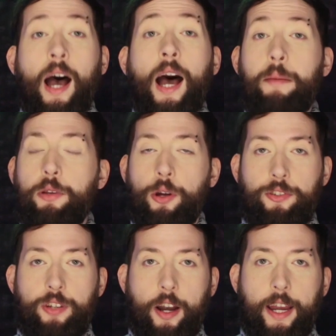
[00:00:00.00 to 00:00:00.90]
I'm your
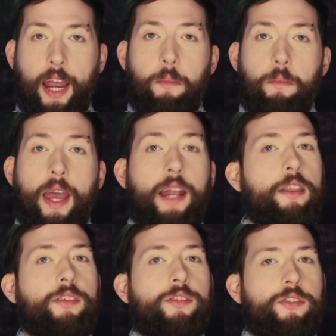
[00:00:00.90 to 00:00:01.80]
host, RK, and
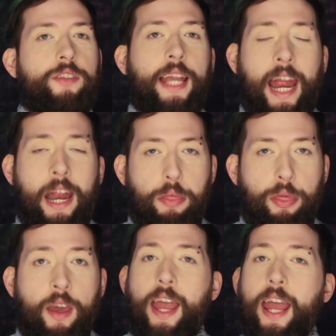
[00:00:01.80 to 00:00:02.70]
this is the 8th
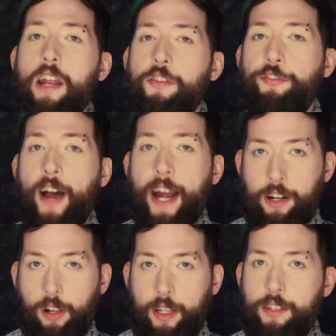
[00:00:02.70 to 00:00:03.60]
and
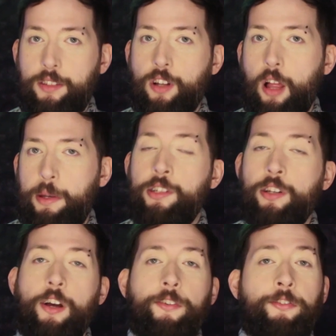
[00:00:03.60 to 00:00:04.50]
final installment
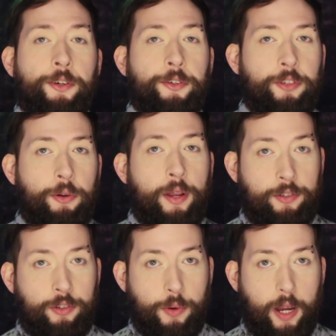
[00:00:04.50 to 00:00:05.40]
of Fursuit
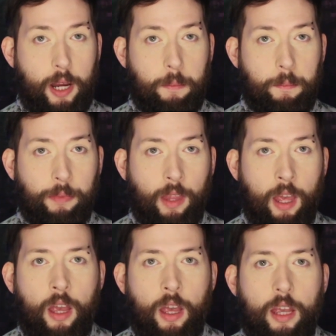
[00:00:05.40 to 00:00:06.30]
history.
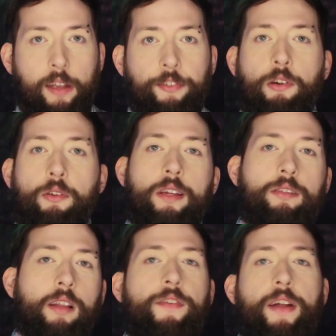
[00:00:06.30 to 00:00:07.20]
If
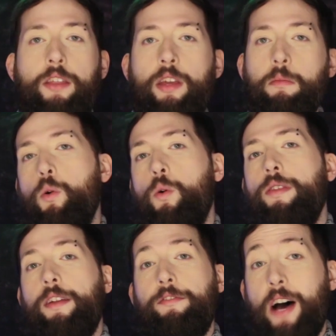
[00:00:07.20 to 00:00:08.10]
furries love anything more
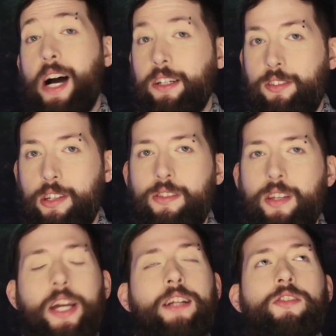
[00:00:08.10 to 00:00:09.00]
than foxes,
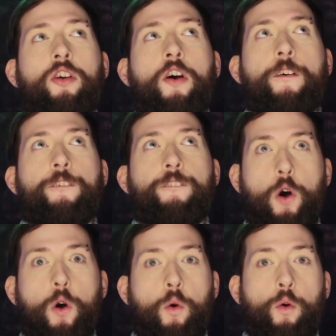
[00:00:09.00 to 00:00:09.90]
it's
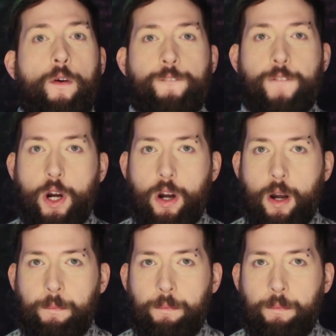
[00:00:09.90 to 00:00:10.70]
faux fur.